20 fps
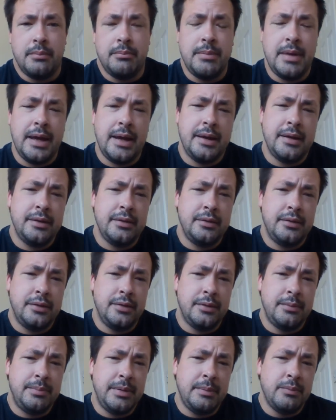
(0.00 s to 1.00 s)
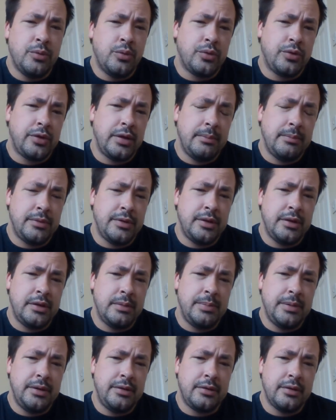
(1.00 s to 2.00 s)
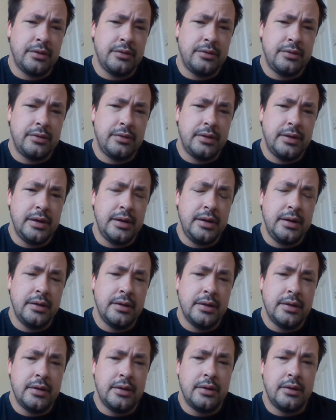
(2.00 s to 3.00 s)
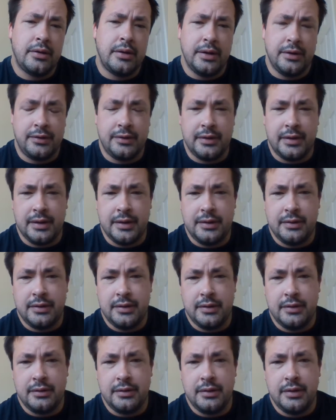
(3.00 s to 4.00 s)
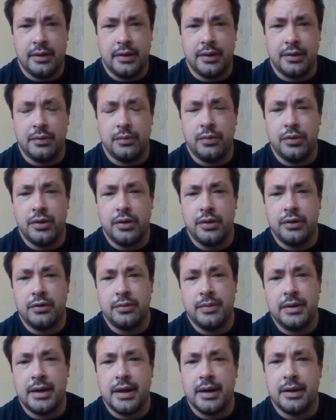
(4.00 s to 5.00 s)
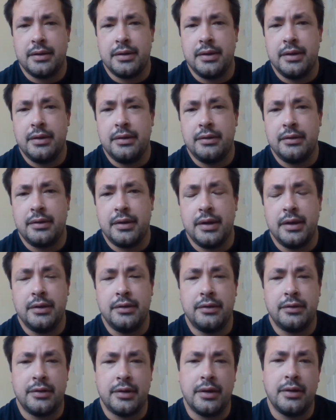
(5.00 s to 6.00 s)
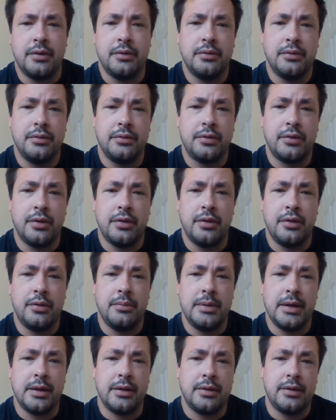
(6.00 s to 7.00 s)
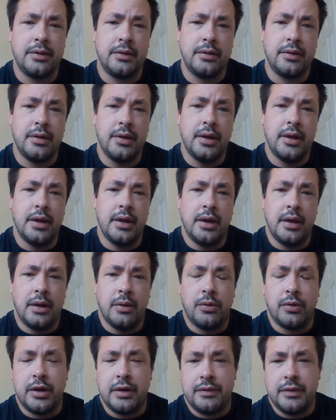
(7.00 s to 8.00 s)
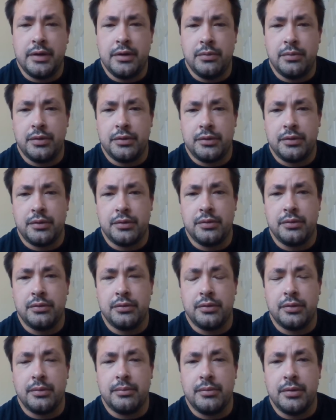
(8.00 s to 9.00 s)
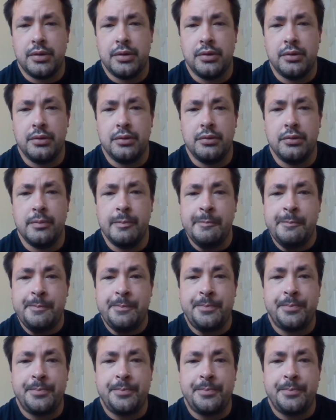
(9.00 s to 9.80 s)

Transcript: Men can be more tempted to be socially isolated. In other words, we get these incels, hermits, whatever you want to call them, who